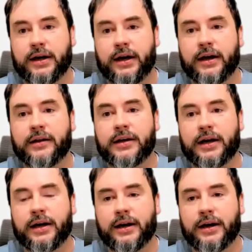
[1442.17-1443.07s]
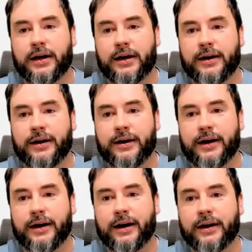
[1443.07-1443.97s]
And I
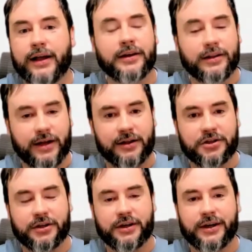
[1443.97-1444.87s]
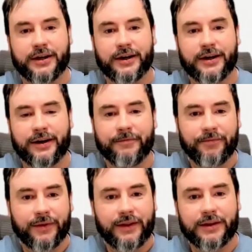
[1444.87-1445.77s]
like the analogy
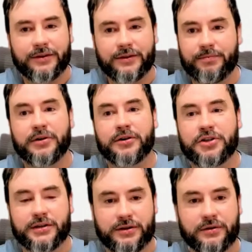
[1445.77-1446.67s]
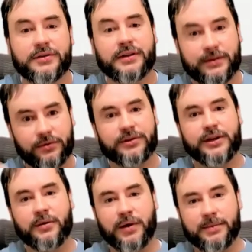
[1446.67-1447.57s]
that Peter just used. It looks
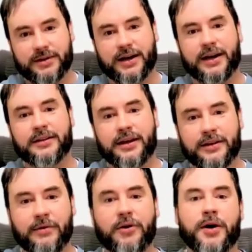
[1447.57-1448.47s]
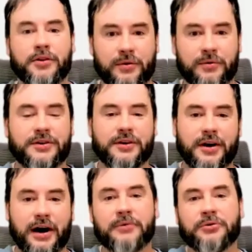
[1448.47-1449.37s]
like a website, and everyone knows
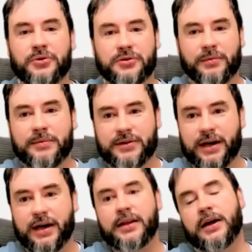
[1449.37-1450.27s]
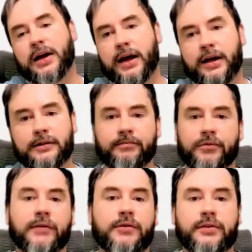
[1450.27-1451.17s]
how to use a website. And
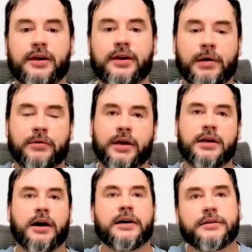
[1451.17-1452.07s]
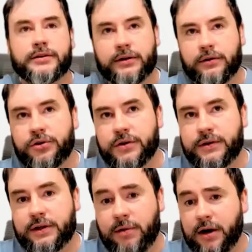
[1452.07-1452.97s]
if you think about any other solutions
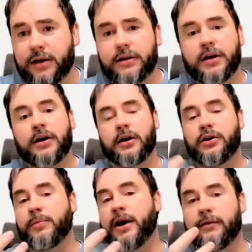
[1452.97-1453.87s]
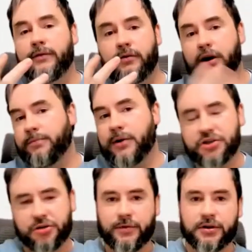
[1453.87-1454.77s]
on the market, you may have a great
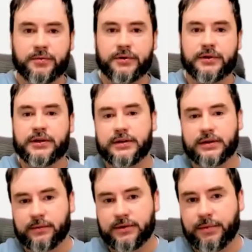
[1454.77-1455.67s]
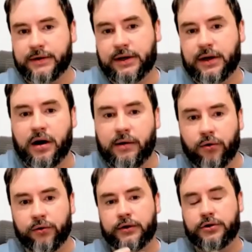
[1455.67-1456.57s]
project management systems, but they cover
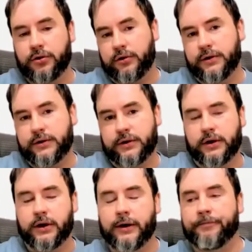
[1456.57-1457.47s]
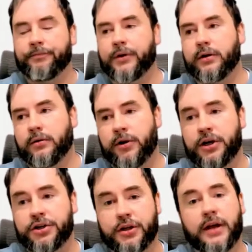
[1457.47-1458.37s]
only internal
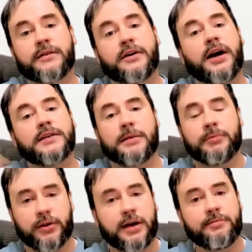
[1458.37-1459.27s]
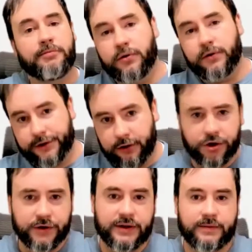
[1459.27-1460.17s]
collaboration. And there are some client portal
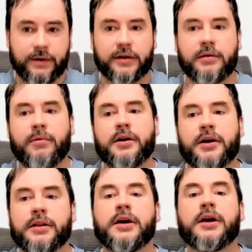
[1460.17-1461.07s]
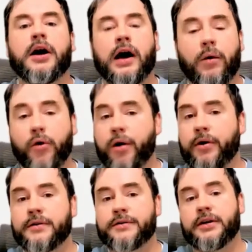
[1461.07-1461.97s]
solutions as well on the market.
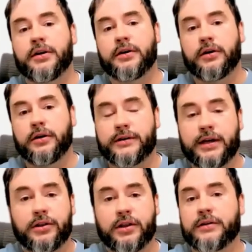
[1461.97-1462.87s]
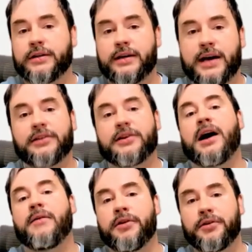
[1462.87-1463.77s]
However, they're not
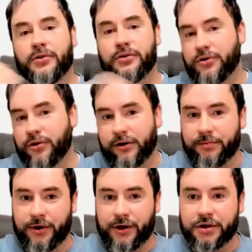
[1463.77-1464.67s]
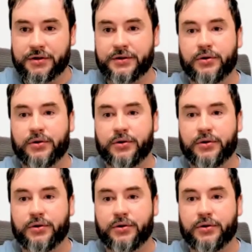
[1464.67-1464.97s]
covering your internal operations.